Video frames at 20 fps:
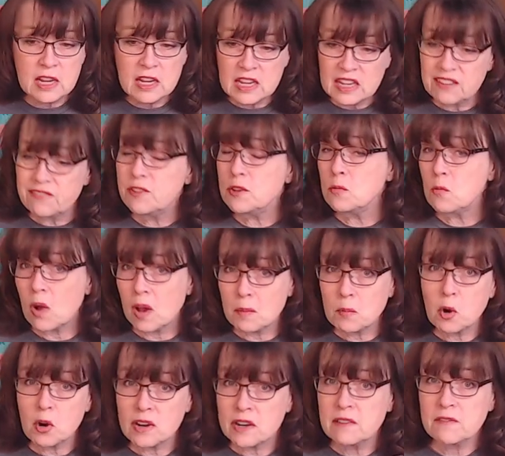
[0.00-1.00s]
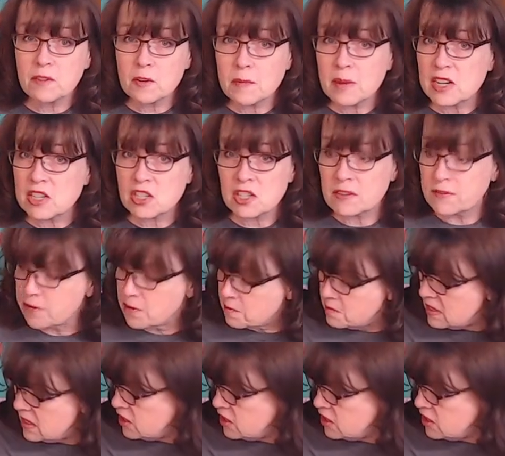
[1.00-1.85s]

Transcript: If you want more information from me,